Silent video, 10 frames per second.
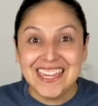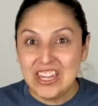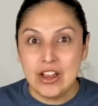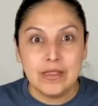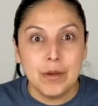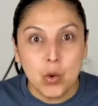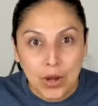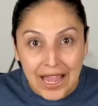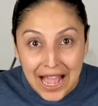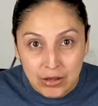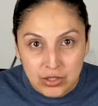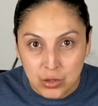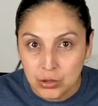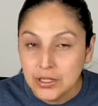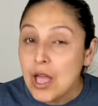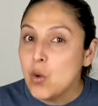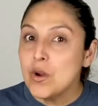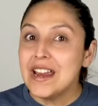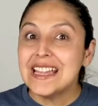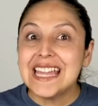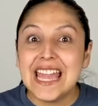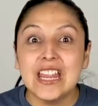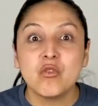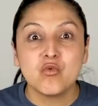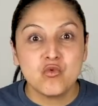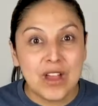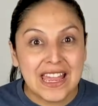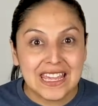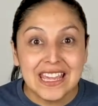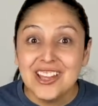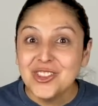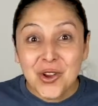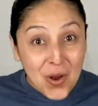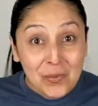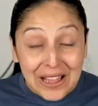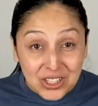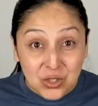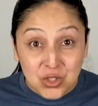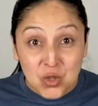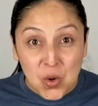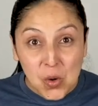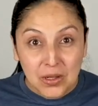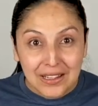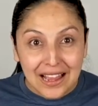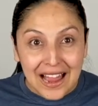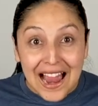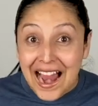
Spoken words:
here at the McQuaid household, we're getting ready to go back to school. Are